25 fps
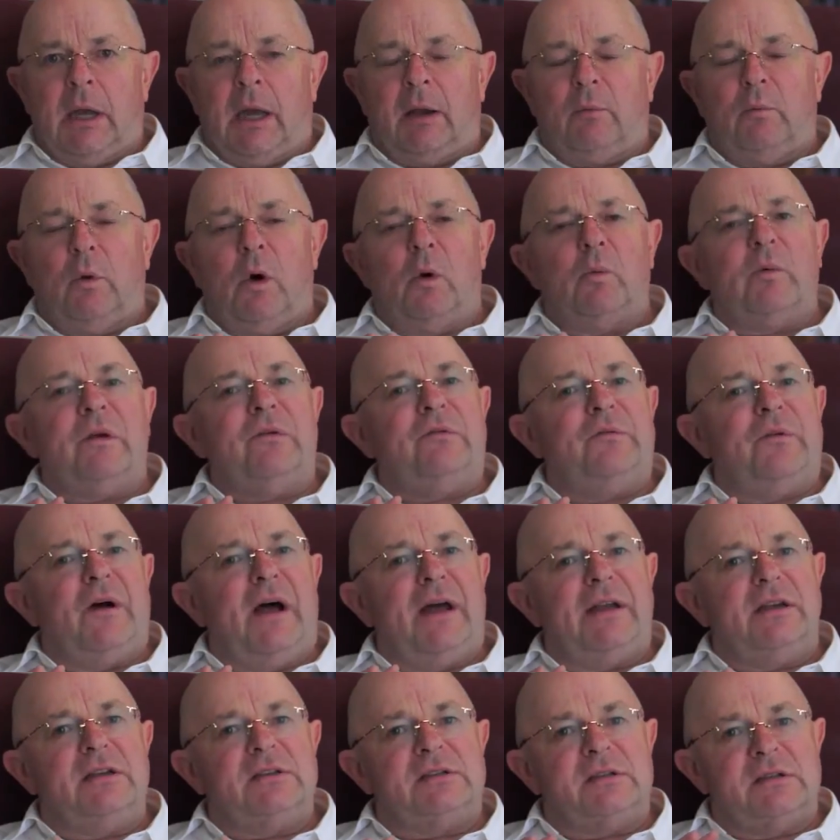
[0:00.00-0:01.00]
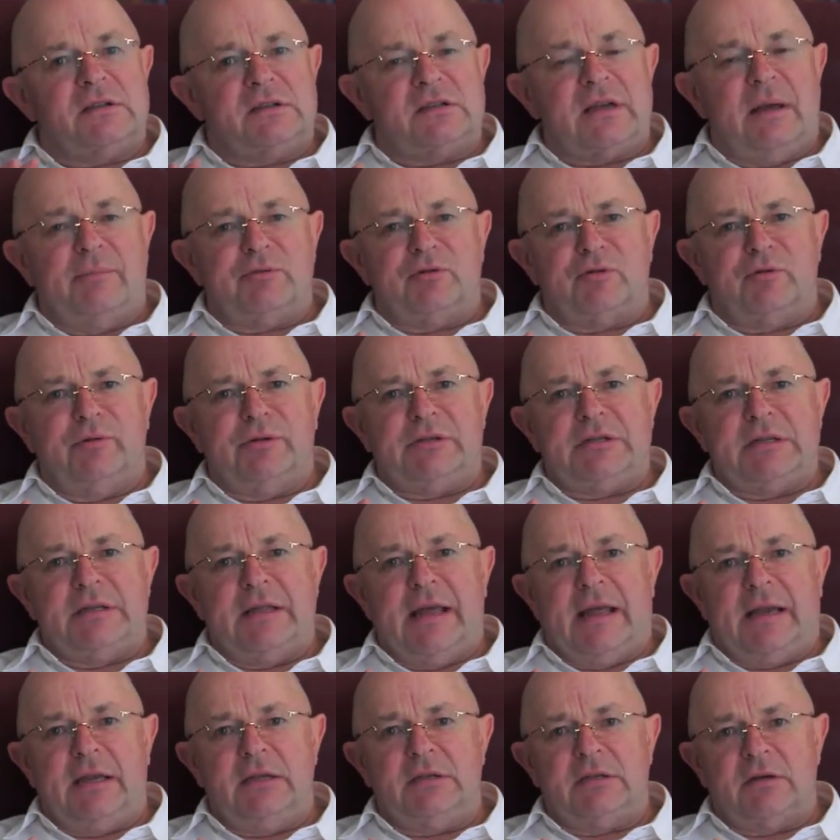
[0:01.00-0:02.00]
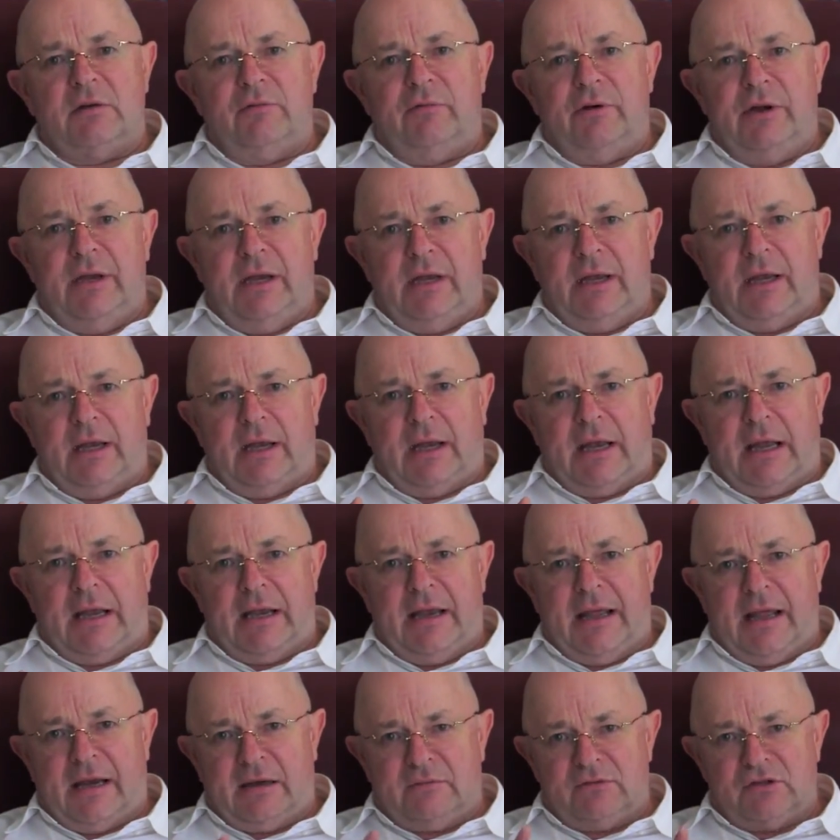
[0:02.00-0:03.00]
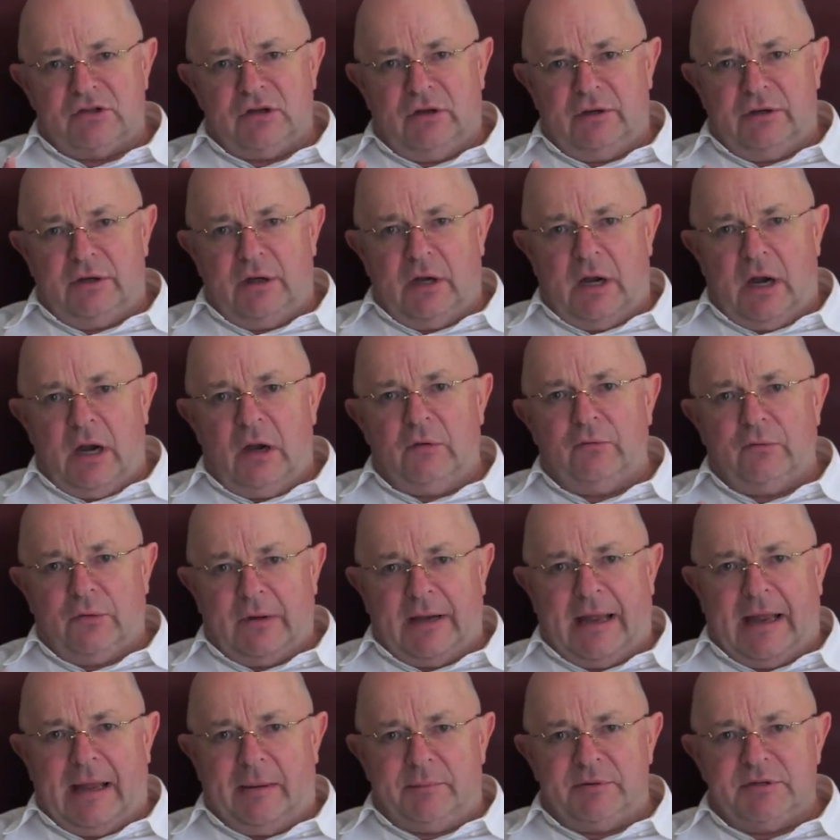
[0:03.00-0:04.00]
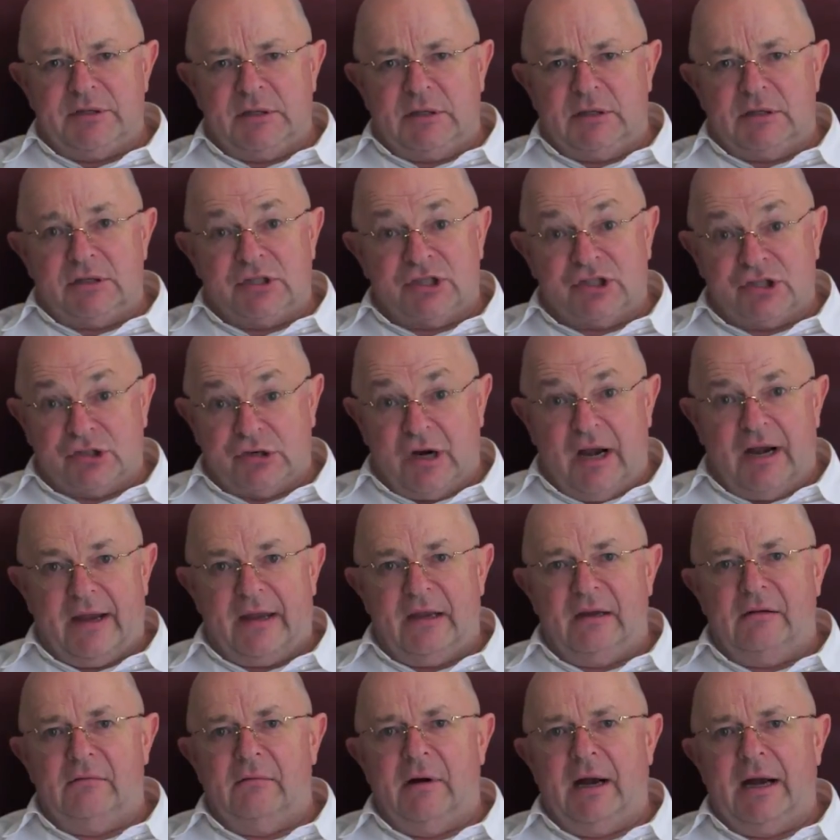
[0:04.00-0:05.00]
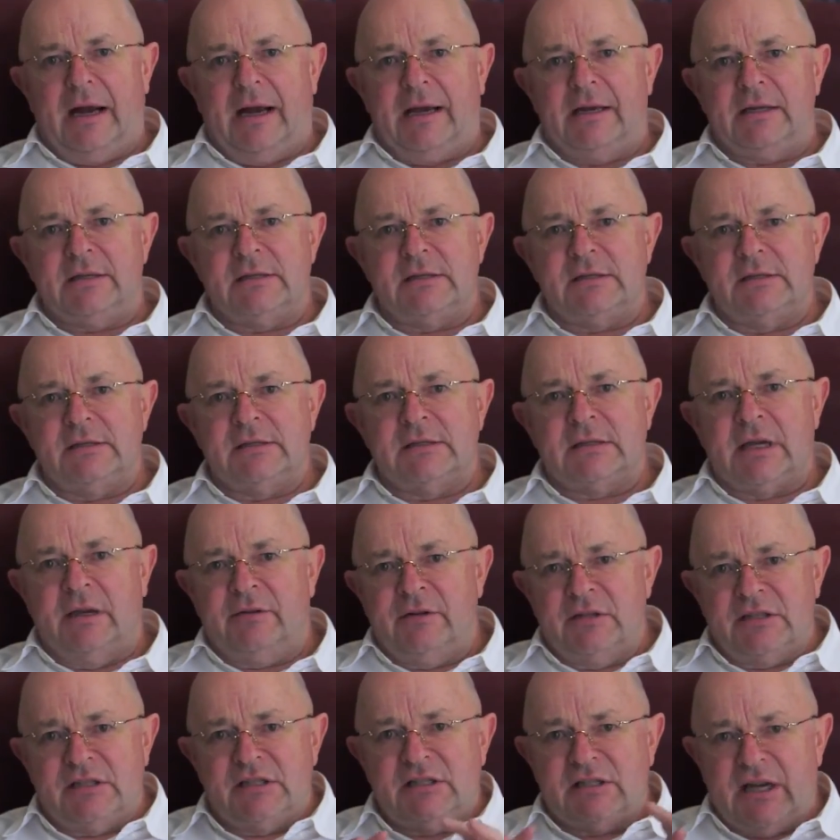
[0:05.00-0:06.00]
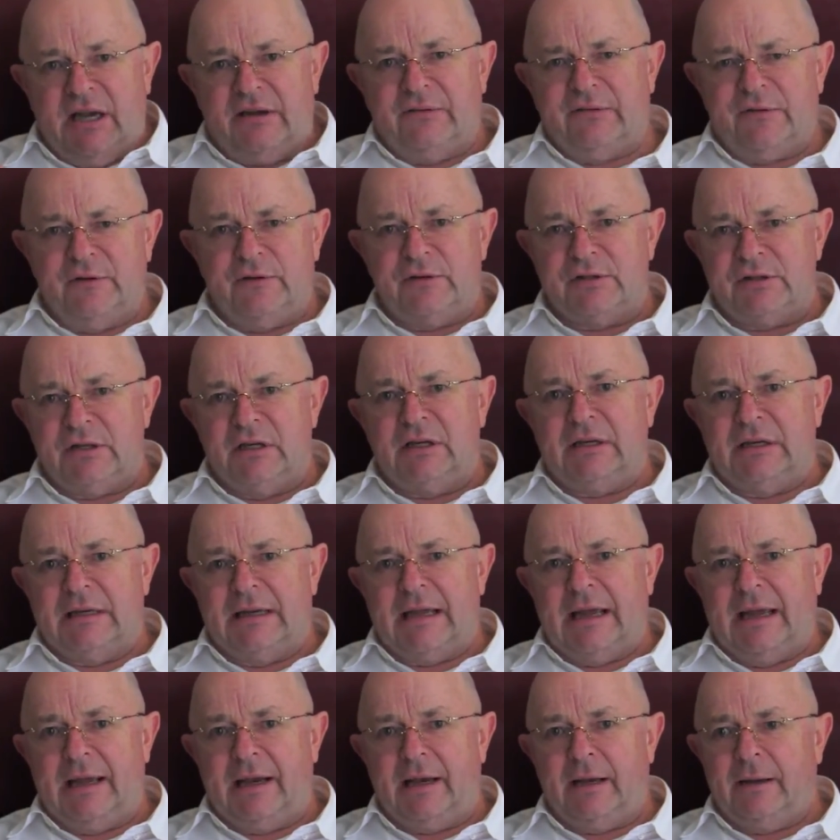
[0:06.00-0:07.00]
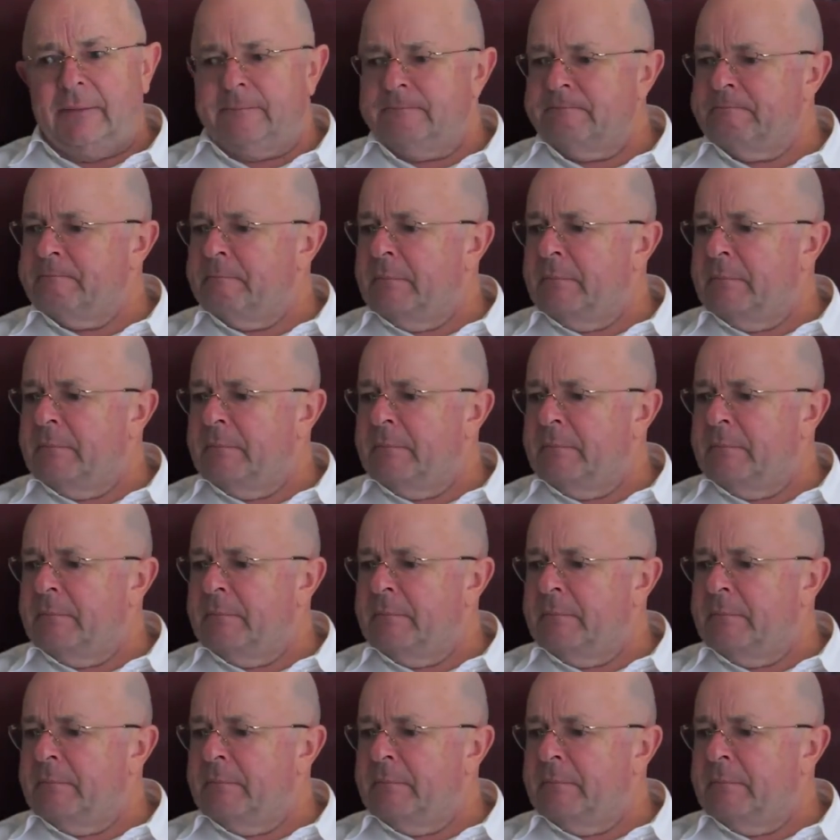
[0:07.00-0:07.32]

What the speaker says: And what we find is that subsequent to that, his career and that of SONIA overlapped in striking ways. So this is our first indicator.